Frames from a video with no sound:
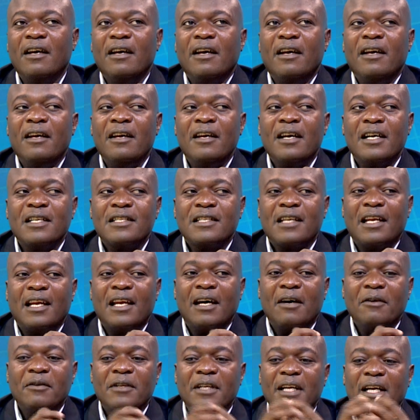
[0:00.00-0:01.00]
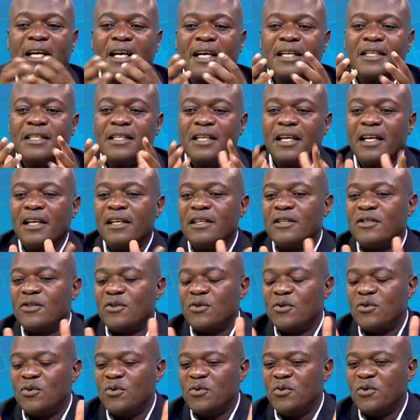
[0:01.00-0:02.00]
He has allowed the cartels
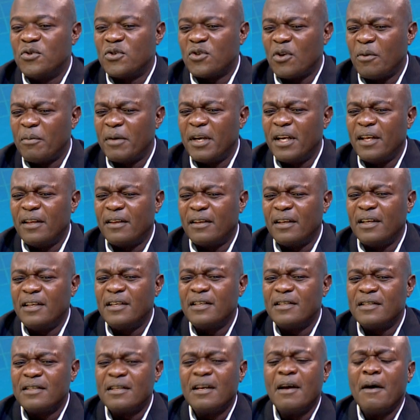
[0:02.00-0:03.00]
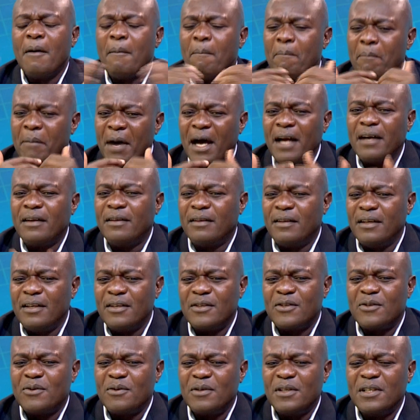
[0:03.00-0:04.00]
to do so many things, bad
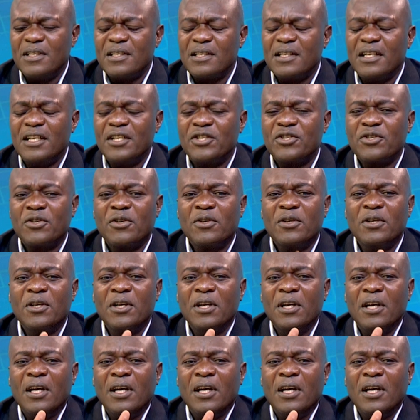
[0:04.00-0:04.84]
things to this nation.